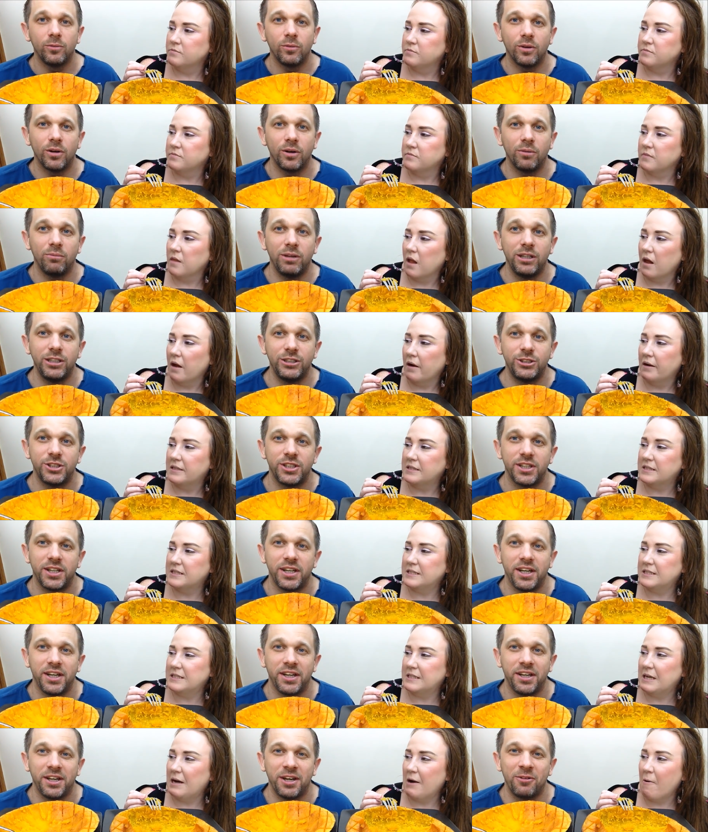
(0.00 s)
Speaker 1: when I meet
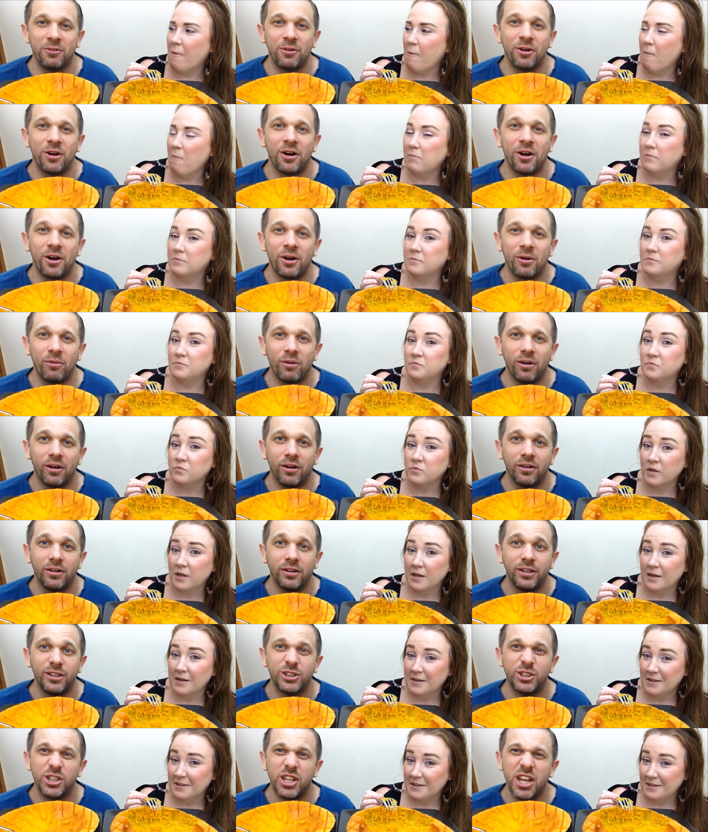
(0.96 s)
Nadine out in the hallway,
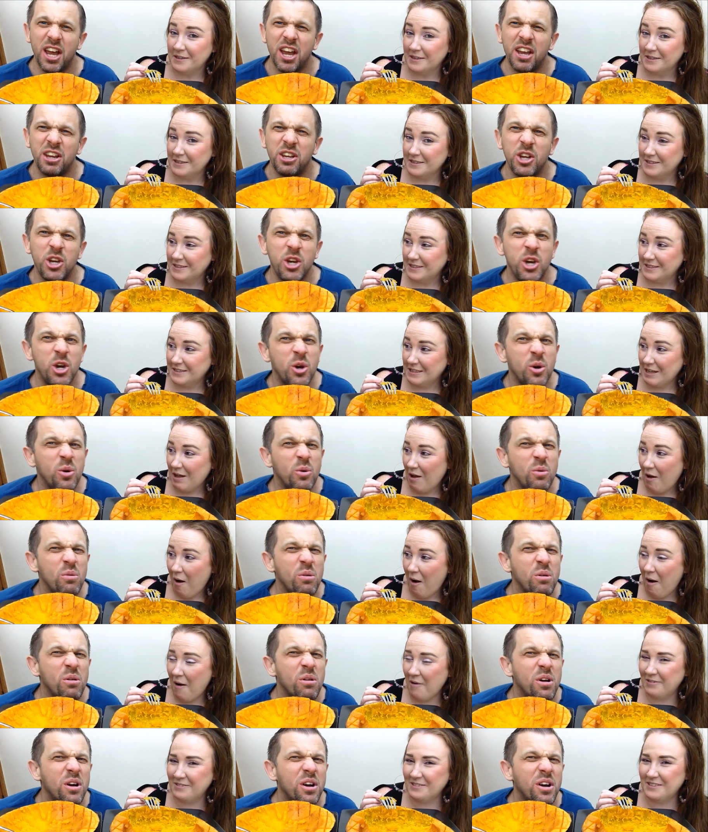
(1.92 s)
is that
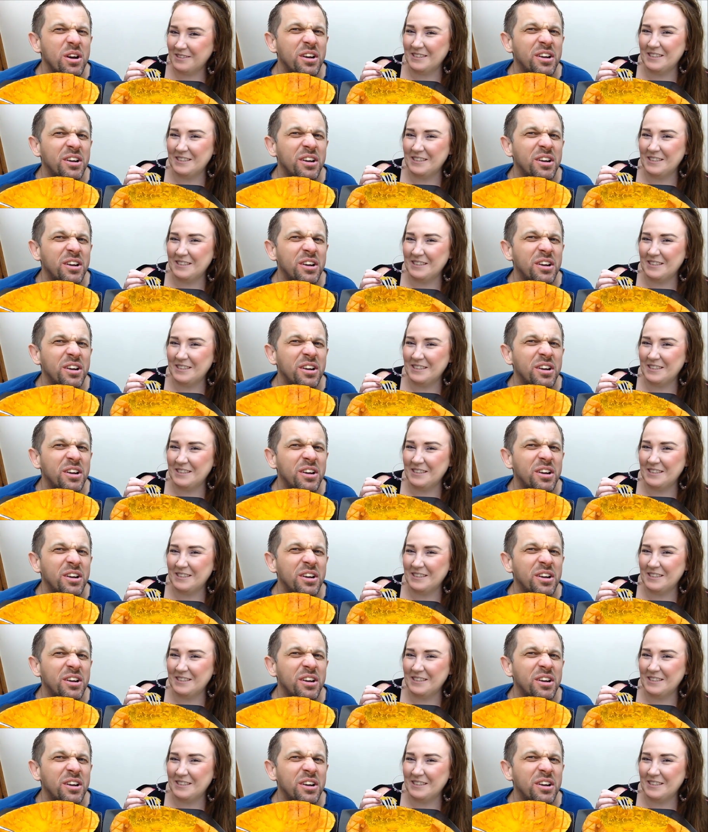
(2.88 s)
you?